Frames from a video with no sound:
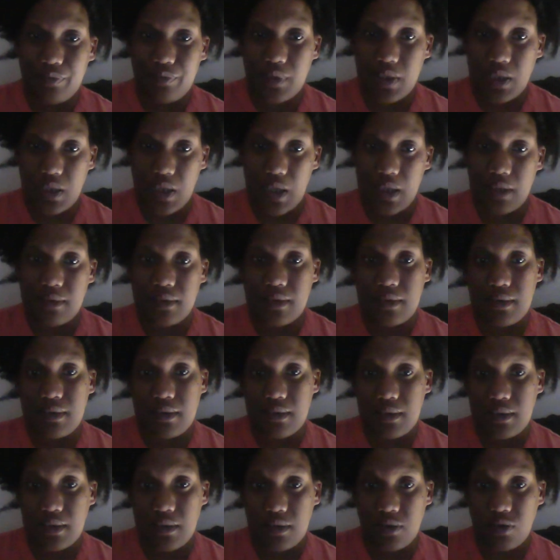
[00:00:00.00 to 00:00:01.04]
the
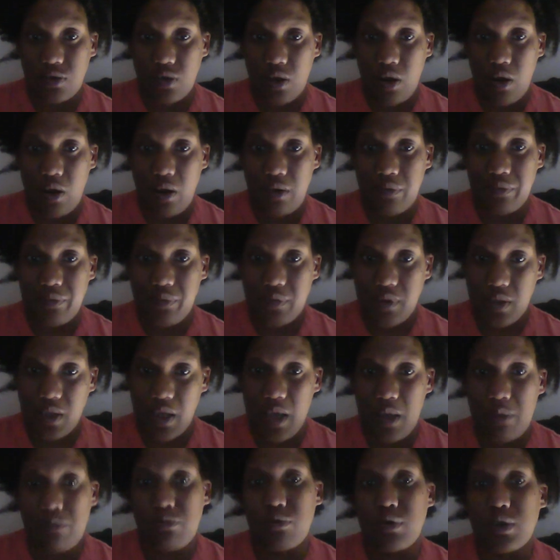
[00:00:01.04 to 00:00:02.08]
existence of
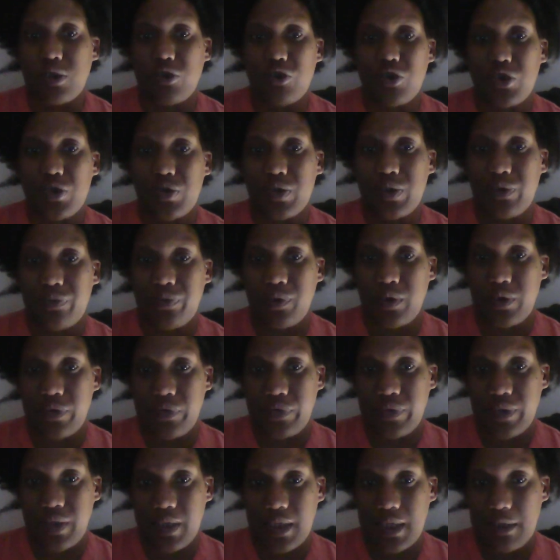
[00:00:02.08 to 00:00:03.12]
Cambridge
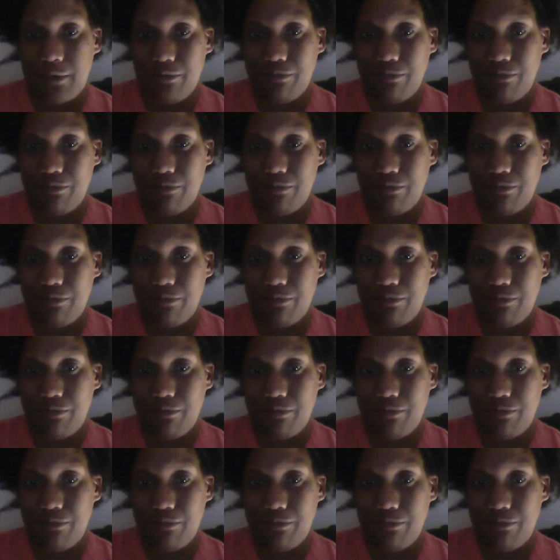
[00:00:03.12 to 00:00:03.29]
University.